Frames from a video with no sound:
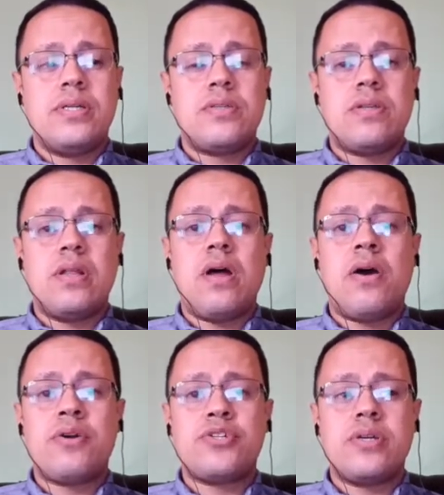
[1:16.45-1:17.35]
to the
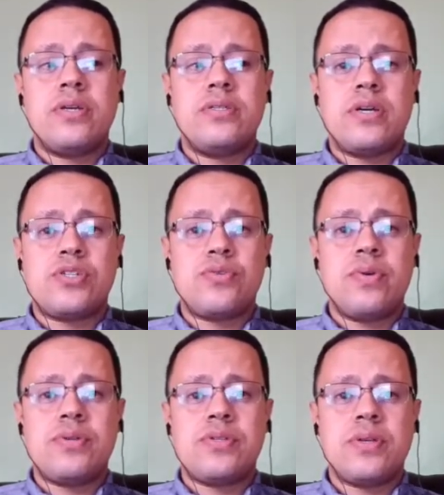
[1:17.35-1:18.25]
large
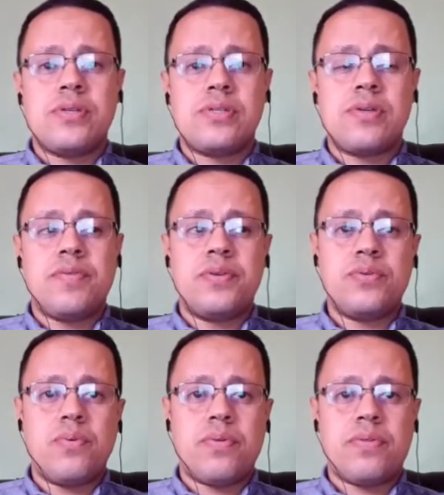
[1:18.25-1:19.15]
industrial cities of the
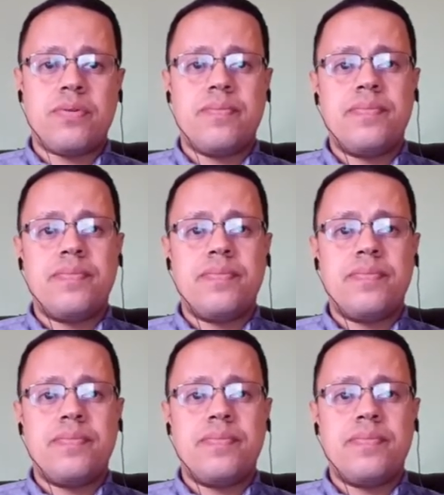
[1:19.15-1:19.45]
North